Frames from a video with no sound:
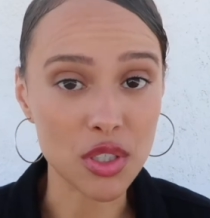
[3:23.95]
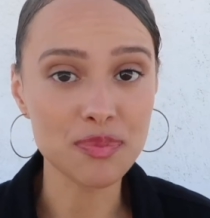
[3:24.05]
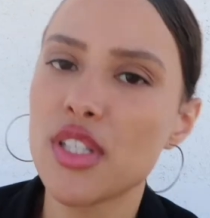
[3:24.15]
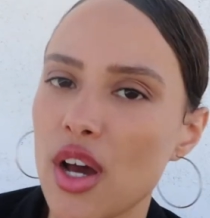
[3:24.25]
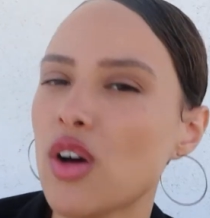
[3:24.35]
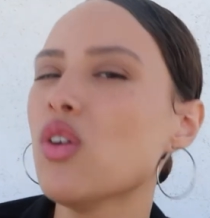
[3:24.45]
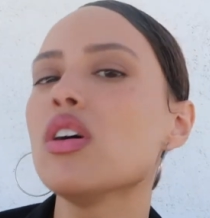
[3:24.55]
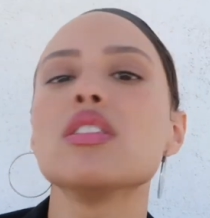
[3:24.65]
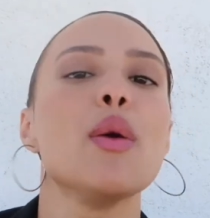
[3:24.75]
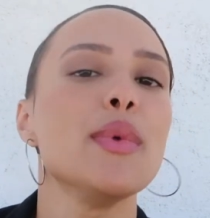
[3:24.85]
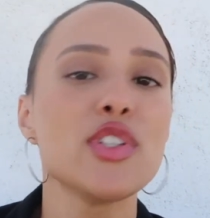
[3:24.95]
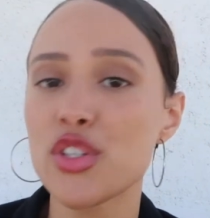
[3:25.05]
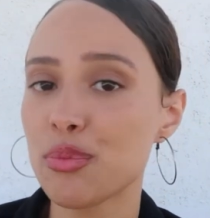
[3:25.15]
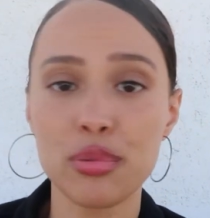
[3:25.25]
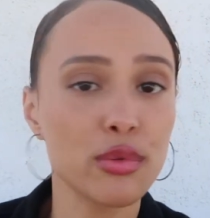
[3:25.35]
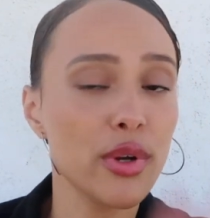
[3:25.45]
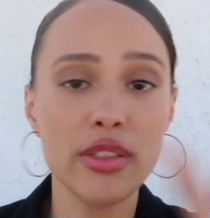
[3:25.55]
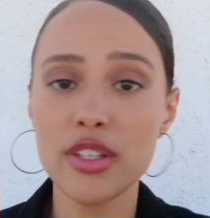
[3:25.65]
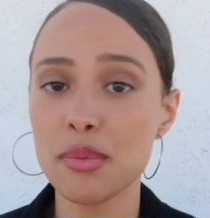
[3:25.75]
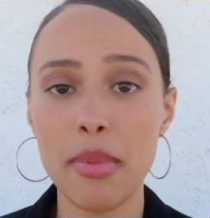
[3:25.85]
So let me just bring
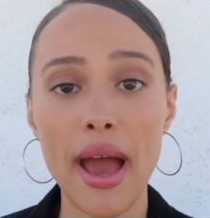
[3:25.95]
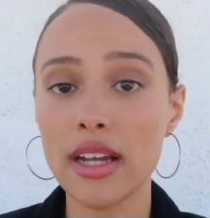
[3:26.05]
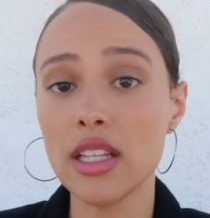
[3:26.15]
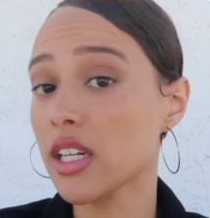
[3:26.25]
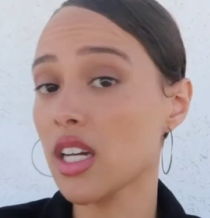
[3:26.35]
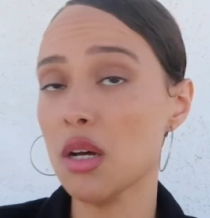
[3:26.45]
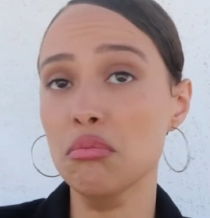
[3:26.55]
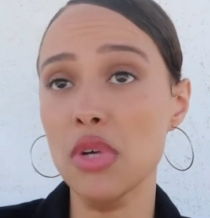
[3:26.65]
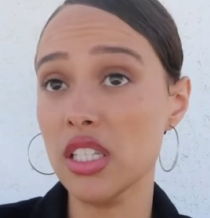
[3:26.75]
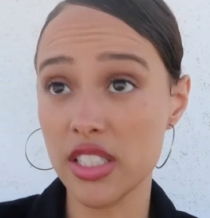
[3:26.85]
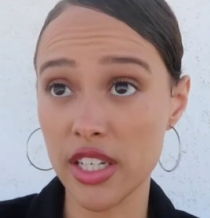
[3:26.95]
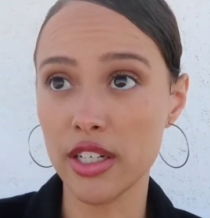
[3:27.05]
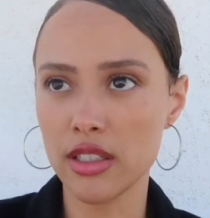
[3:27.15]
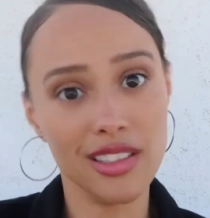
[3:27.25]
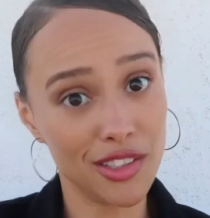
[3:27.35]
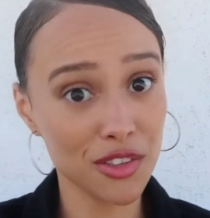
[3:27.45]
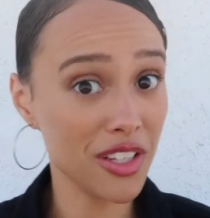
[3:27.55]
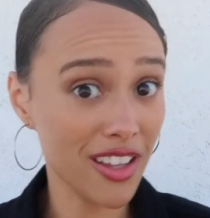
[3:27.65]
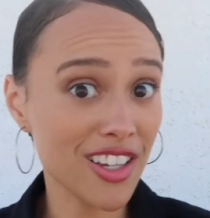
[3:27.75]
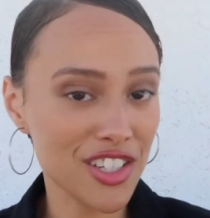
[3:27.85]
this back like a year,
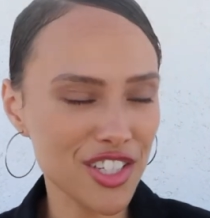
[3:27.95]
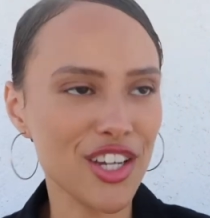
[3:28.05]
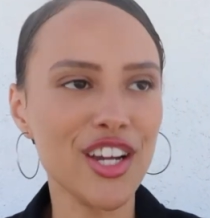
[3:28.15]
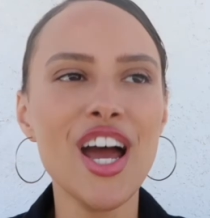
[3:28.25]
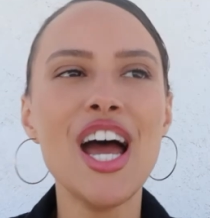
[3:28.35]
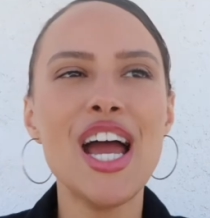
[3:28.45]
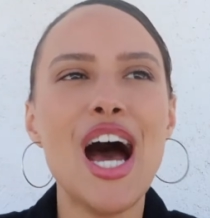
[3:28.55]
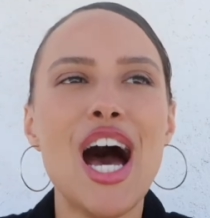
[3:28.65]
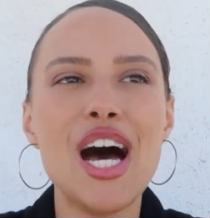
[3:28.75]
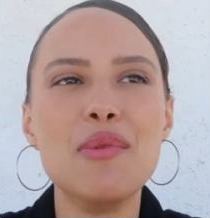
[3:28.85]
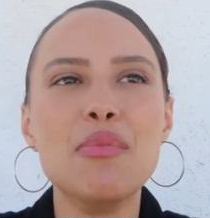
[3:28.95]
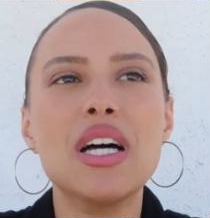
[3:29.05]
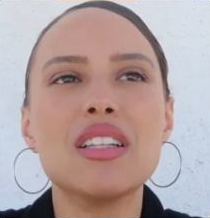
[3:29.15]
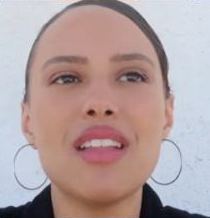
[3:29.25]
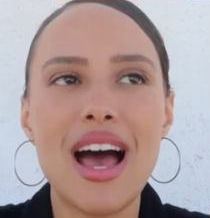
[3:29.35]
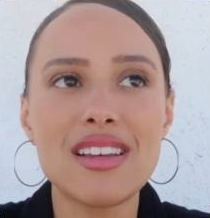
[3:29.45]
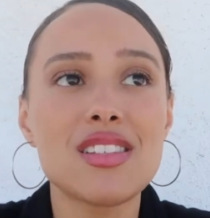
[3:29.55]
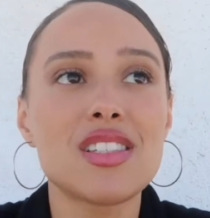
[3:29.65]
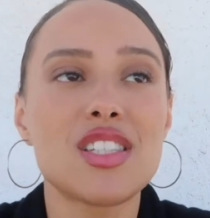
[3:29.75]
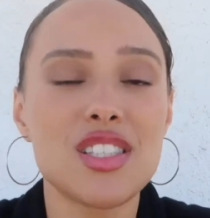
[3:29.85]
literally like a year.
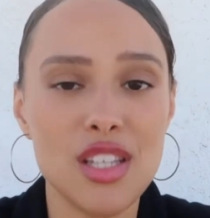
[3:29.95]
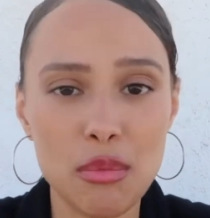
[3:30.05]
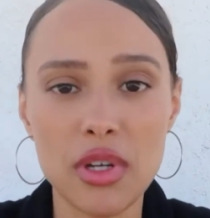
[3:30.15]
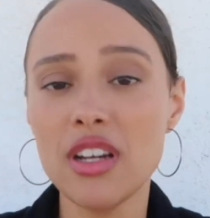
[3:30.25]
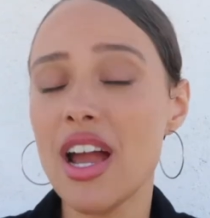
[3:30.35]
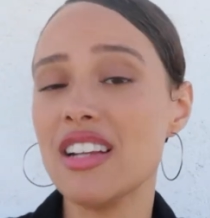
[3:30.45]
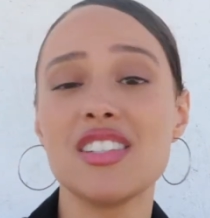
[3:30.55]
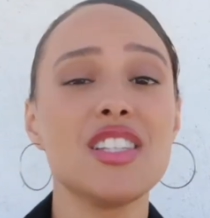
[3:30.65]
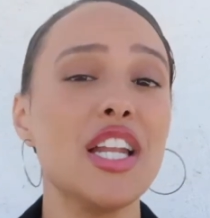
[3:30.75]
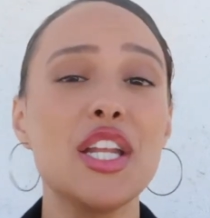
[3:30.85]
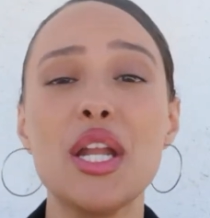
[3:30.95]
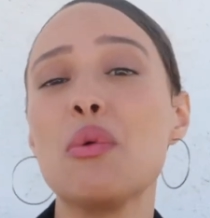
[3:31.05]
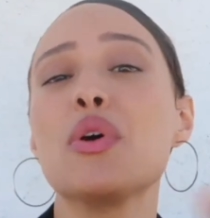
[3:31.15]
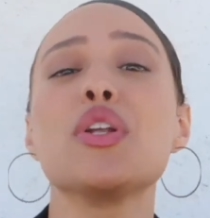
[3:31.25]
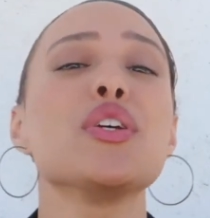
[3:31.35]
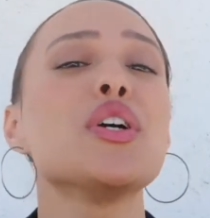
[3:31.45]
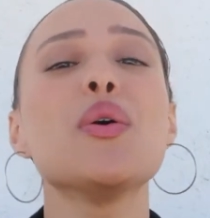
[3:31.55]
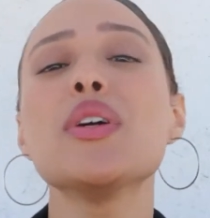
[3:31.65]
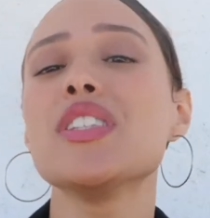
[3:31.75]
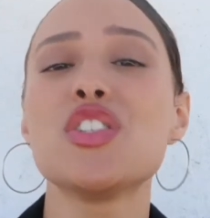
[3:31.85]
Last summer I decided I wanted to go
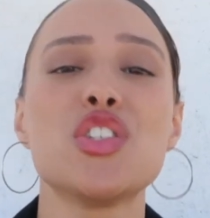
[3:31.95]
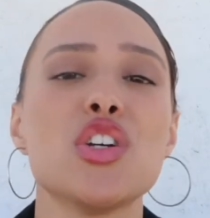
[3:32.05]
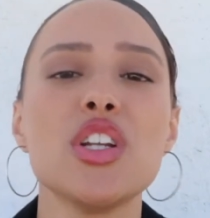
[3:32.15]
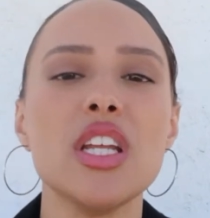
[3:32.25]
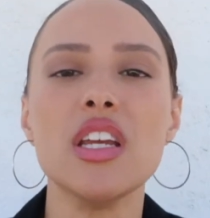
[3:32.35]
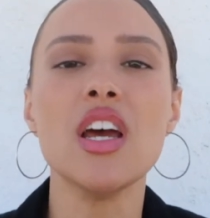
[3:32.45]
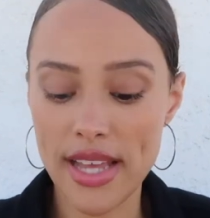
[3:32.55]
on this journey.